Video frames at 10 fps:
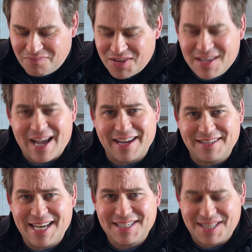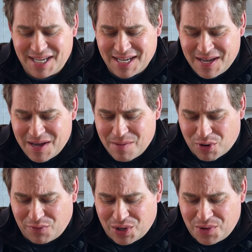yeah, I can taste the
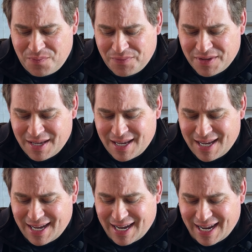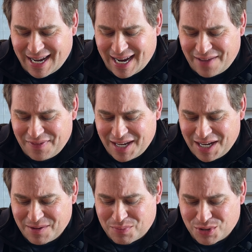provolone and
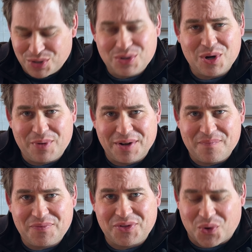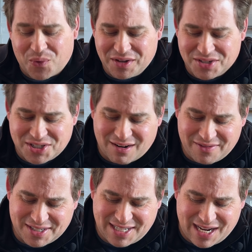the prosciutto, but the real star of
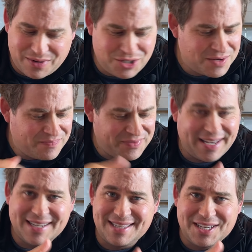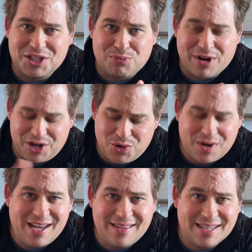the sandwich is this spread. You could
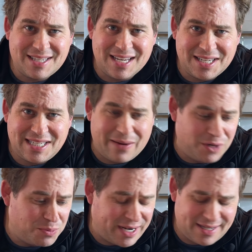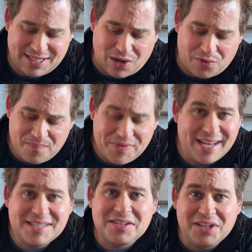eat this as a sandwich by itself.
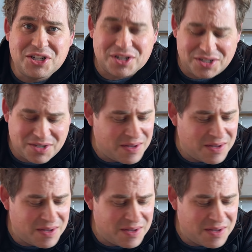It's delicious.